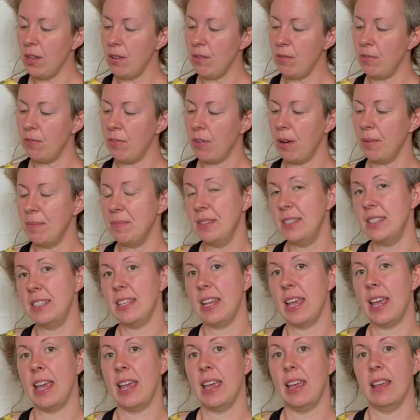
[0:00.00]
from,
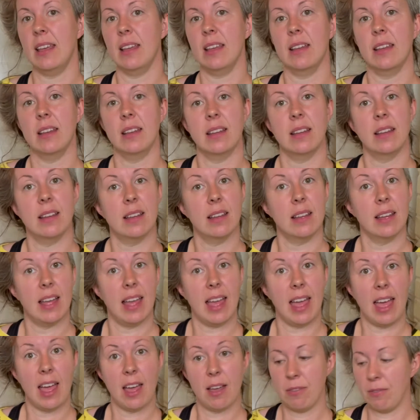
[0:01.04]
say,
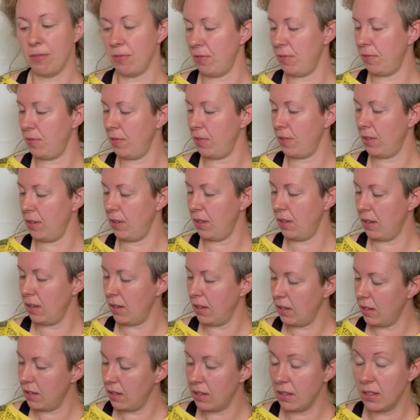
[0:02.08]
F
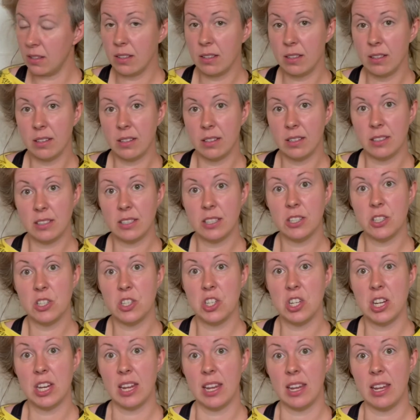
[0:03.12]
to
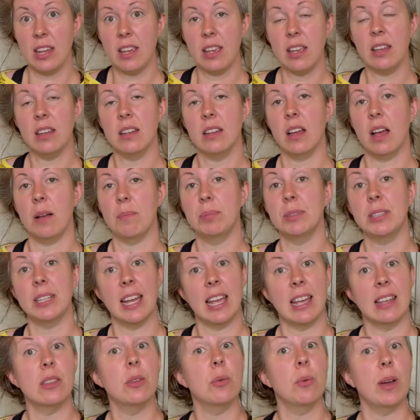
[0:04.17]
G,
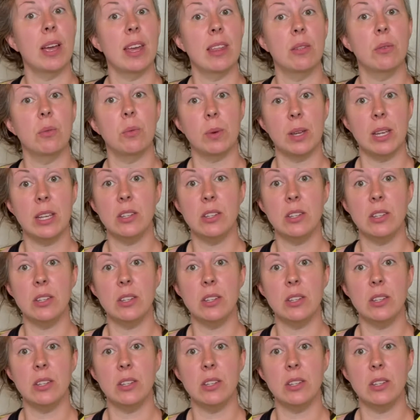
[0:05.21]
playing the way that we